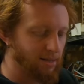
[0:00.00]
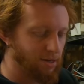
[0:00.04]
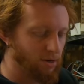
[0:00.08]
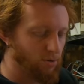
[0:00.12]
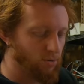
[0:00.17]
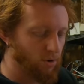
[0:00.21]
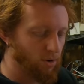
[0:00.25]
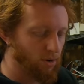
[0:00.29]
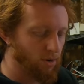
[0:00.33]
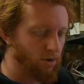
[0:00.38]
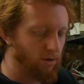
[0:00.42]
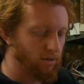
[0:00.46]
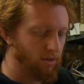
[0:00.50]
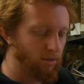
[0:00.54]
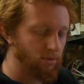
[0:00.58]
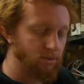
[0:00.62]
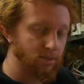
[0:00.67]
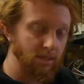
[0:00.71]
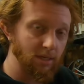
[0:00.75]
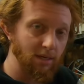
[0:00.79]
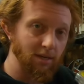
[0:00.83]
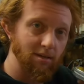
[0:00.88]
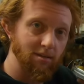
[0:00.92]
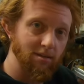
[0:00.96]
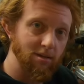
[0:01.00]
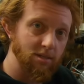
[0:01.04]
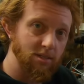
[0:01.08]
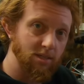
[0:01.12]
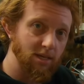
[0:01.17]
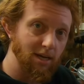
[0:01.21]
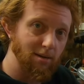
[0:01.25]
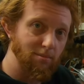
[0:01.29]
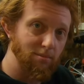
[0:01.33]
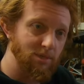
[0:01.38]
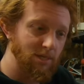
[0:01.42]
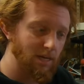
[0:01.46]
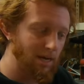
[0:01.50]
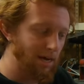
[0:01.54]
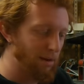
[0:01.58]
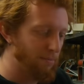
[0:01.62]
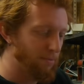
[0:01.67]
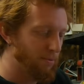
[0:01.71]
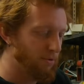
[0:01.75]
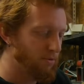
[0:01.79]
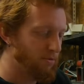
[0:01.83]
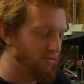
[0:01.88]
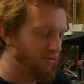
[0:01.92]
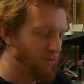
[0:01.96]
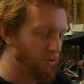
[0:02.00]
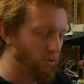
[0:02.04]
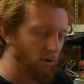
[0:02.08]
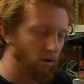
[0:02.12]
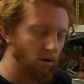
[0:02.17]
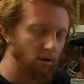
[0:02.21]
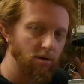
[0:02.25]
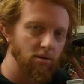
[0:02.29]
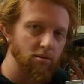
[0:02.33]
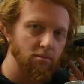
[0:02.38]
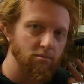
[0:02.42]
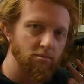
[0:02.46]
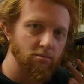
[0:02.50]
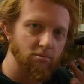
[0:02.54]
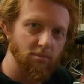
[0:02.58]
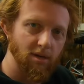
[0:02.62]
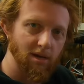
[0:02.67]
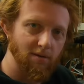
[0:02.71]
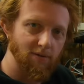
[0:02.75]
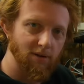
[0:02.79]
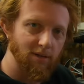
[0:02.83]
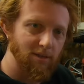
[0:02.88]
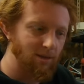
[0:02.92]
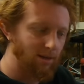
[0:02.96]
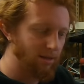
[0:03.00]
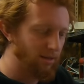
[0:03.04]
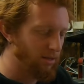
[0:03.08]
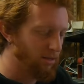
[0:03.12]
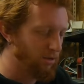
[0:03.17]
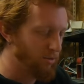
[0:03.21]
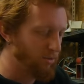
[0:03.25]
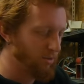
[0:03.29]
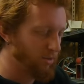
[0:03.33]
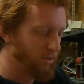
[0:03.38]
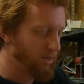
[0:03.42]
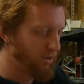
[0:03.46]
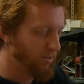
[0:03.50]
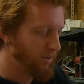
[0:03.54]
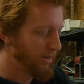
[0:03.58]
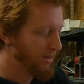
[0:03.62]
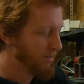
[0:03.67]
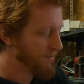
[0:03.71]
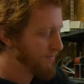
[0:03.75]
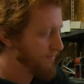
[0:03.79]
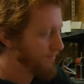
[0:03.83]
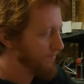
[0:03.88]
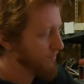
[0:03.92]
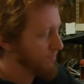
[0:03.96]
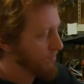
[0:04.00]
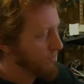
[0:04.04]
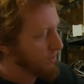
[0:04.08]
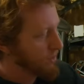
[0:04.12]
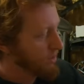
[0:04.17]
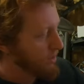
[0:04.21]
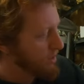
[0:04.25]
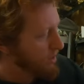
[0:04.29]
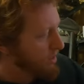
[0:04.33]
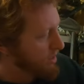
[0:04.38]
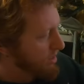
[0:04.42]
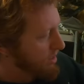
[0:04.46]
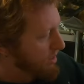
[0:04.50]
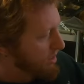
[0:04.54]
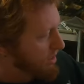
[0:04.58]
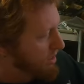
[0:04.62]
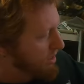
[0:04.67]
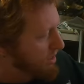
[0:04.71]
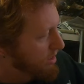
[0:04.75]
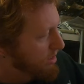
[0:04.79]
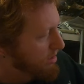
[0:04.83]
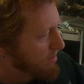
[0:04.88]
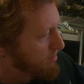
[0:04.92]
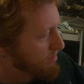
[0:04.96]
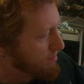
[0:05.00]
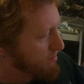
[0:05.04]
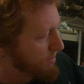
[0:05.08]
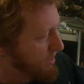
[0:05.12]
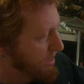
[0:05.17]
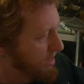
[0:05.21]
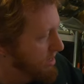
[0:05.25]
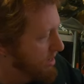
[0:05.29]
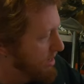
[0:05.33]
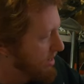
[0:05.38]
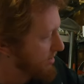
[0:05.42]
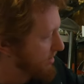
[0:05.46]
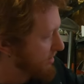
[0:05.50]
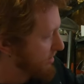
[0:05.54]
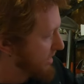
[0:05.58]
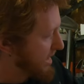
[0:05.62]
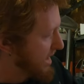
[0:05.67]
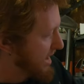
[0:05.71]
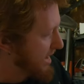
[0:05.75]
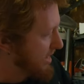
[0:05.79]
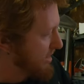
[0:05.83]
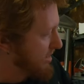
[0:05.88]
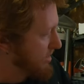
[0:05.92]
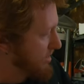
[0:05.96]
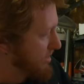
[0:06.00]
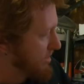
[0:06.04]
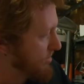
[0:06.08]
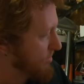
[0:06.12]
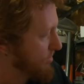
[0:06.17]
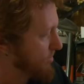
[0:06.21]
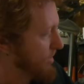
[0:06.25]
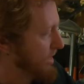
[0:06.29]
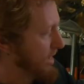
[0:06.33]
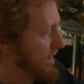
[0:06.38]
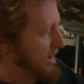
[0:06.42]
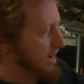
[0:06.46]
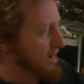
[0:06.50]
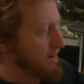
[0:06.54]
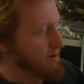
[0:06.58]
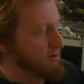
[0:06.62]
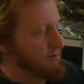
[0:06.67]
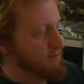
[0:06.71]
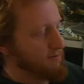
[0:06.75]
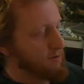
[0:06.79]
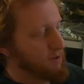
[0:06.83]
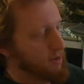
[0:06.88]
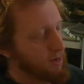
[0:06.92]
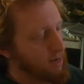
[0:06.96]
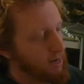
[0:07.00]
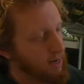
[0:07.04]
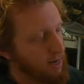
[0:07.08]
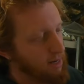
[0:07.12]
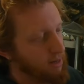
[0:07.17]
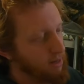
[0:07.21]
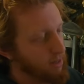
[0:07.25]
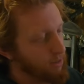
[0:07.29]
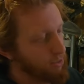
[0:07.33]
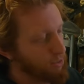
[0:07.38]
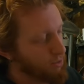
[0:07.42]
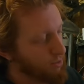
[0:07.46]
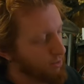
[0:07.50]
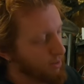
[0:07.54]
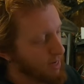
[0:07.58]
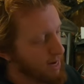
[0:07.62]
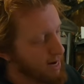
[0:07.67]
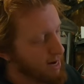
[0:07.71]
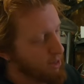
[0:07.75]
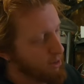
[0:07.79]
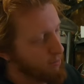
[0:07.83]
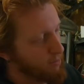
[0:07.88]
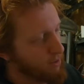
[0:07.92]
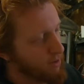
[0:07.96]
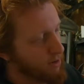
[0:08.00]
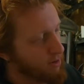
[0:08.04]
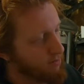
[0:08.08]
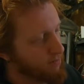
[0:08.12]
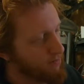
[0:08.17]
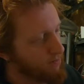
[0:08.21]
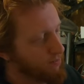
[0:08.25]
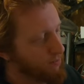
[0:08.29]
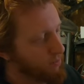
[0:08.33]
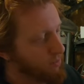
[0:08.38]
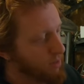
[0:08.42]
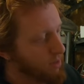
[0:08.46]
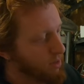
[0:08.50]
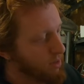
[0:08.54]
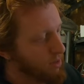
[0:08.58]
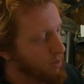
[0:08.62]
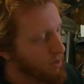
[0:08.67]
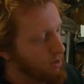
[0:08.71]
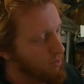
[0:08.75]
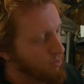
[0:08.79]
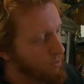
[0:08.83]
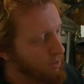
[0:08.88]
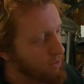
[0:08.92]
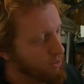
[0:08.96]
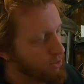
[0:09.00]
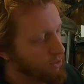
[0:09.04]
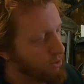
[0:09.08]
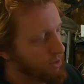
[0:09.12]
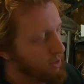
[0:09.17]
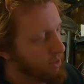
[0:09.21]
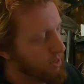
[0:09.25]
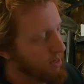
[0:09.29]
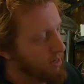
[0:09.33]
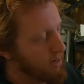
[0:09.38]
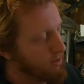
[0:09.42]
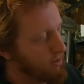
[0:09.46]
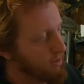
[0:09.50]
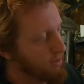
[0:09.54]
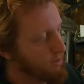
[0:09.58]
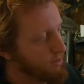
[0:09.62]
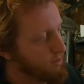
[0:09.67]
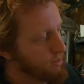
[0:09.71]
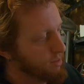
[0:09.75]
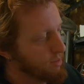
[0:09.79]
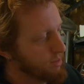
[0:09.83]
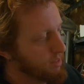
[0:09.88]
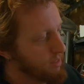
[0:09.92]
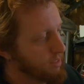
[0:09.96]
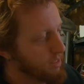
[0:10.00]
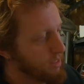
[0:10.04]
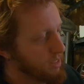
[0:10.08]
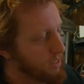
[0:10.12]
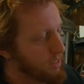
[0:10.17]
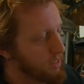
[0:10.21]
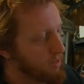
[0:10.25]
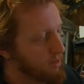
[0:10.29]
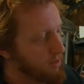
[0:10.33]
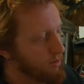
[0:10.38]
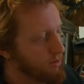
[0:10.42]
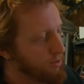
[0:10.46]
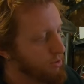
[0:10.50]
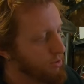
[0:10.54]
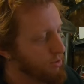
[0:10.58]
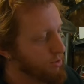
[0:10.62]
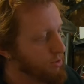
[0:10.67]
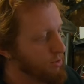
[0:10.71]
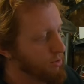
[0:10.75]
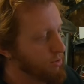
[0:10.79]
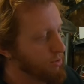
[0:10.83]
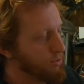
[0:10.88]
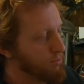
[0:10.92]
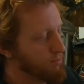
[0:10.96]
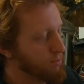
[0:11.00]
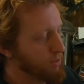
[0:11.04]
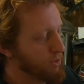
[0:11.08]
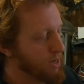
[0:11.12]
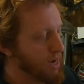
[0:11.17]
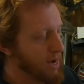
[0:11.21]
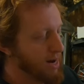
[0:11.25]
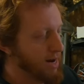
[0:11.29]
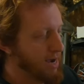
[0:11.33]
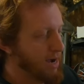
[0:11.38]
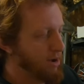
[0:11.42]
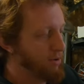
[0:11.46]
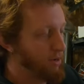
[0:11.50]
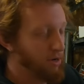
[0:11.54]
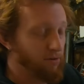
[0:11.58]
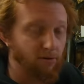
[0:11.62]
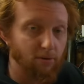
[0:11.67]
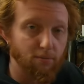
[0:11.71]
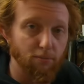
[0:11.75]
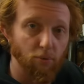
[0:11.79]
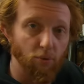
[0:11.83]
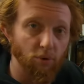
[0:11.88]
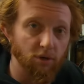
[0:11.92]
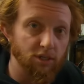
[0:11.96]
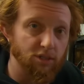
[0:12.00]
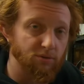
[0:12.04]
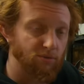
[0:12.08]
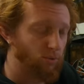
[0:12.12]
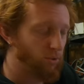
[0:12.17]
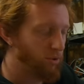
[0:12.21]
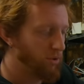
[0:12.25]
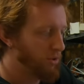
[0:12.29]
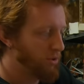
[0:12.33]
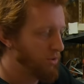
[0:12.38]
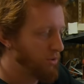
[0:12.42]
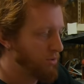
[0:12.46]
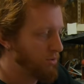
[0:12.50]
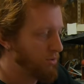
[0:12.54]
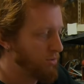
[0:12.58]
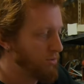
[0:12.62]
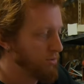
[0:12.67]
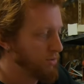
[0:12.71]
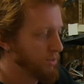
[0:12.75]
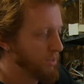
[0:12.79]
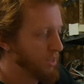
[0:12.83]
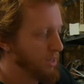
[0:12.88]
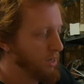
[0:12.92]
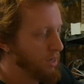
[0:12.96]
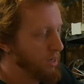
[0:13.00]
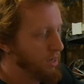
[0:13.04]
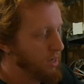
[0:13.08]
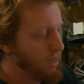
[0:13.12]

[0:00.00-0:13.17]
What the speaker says: that you are using the same tape for everything that you are doing. Beyond that, we have a digital caliper, which I'll use this to plot out different points for holes,